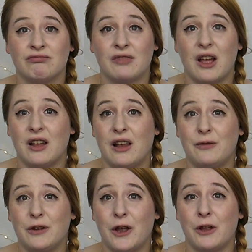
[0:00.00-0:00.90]
I'd love
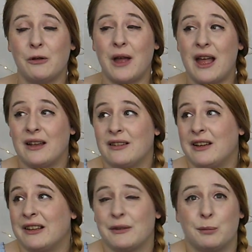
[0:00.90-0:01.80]
to go and
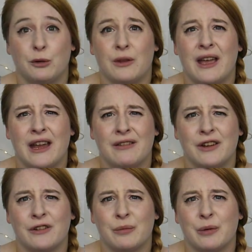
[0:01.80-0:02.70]
explore that
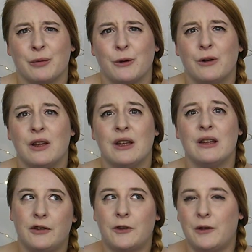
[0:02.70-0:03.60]
area a bit more.
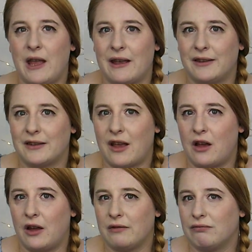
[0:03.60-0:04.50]
So yes,
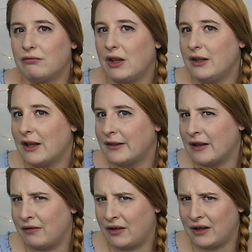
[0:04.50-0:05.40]
I think that's
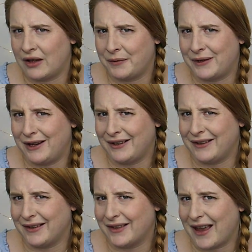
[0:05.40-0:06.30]
everything I wanted
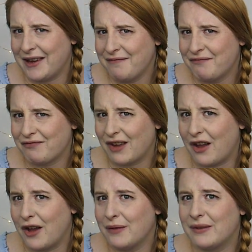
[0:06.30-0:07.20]
to say. I
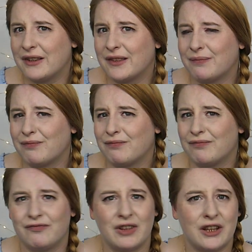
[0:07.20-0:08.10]
hope this
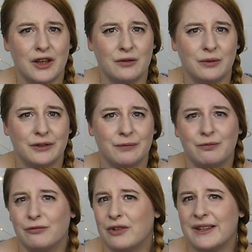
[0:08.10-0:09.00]
video was
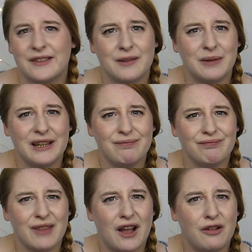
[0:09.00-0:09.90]
reasonably
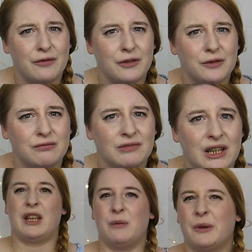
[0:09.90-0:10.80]
helpful.
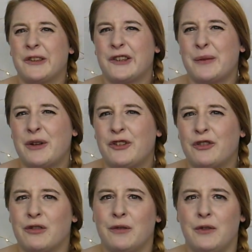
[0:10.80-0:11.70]
It wasn't so much a
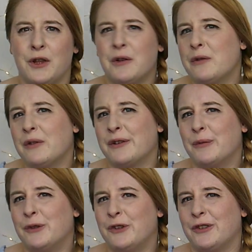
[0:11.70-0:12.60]
review as
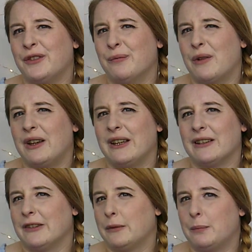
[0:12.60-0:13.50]
more just my
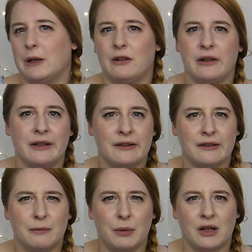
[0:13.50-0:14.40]

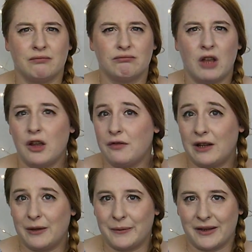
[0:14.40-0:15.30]
experience, but
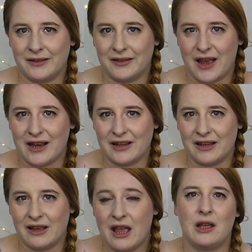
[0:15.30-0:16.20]
hopefully it was
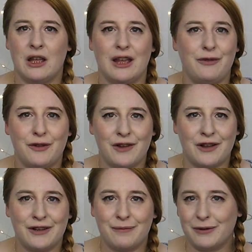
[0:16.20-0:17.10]
entertaining. If you
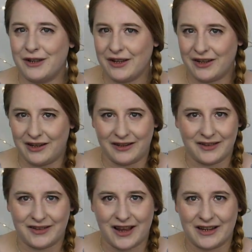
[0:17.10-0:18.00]
found it particularly
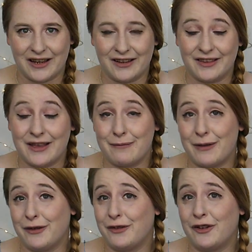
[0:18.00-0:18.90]
entertaining, then
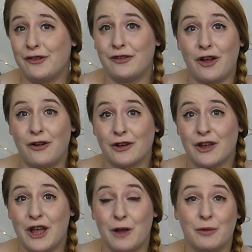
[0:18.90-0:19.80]
my full vlog
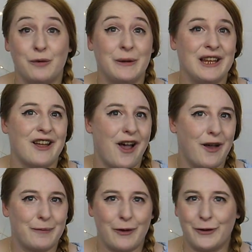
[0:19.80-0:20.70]
will be
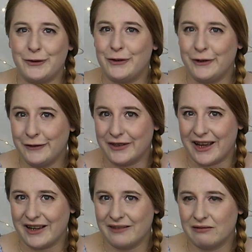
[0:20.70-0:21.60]
up on
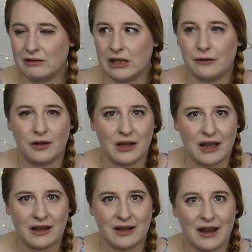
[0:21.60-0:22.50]
Tuesday if I
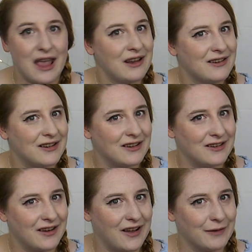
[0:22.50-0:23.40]
get it edited in
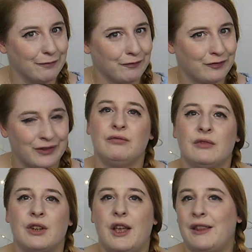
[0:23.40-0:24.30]
time.
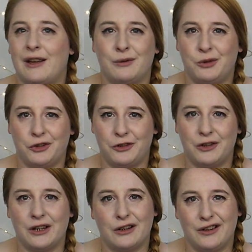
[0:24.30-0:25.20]
And that will just
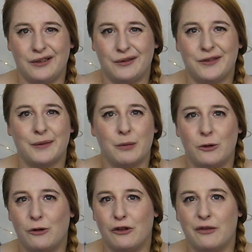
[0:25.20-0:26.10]
include some
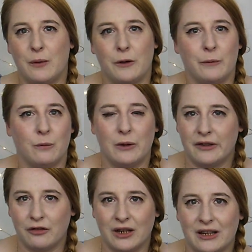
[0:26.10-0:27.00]
more of my
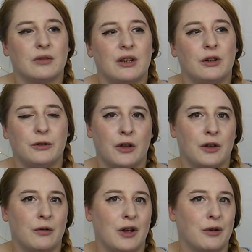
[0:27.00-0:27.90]
wittering.
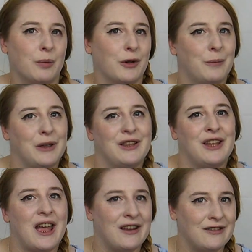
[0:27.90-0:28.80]
Also, I will put a bit in
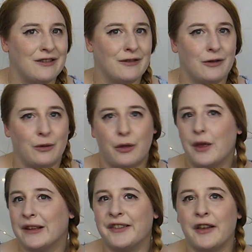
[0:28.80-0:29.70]
the end of all the
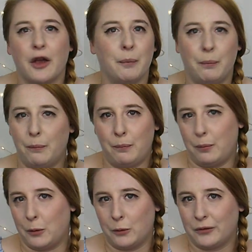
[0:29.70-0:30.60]
things that I
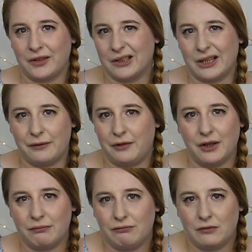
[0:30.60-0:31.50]
bought if
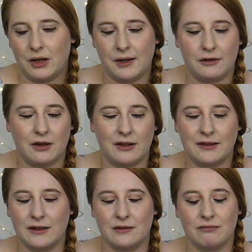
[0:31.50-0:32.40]
you're
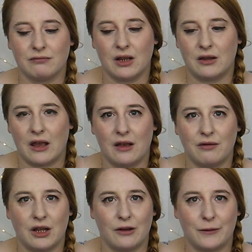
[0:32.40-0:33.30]
interested in that.
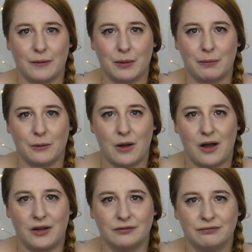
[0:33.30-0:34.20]
I know some people
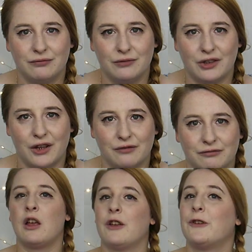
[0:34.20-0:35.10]
are.
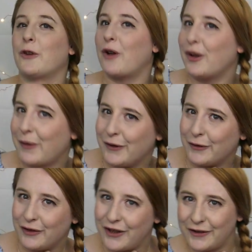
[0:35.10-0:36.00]
So I post
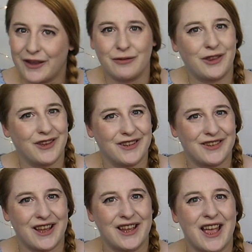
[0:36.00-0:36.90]
videos every
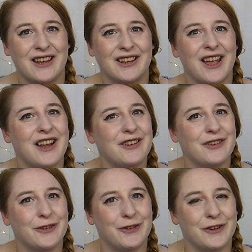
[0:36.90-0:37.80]
Thursday and
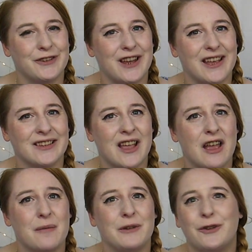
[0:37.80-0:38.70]
occasional Tuesdays.
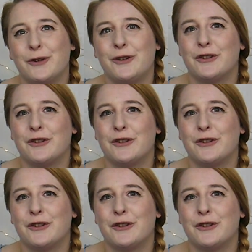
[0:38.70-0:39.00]
Be sure to